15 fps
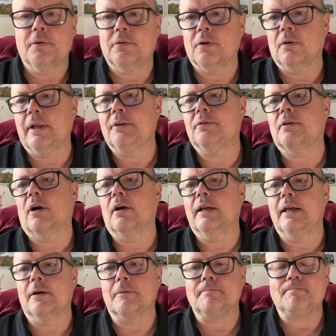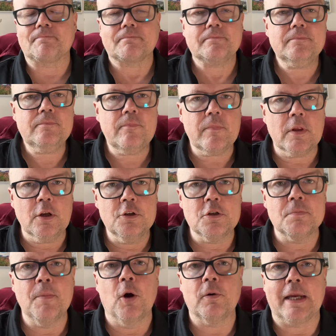So let's start here.
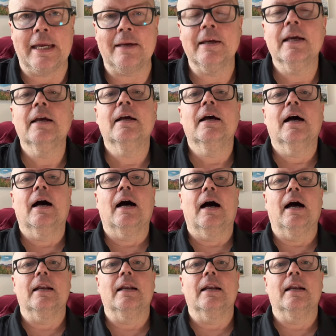Smoking. A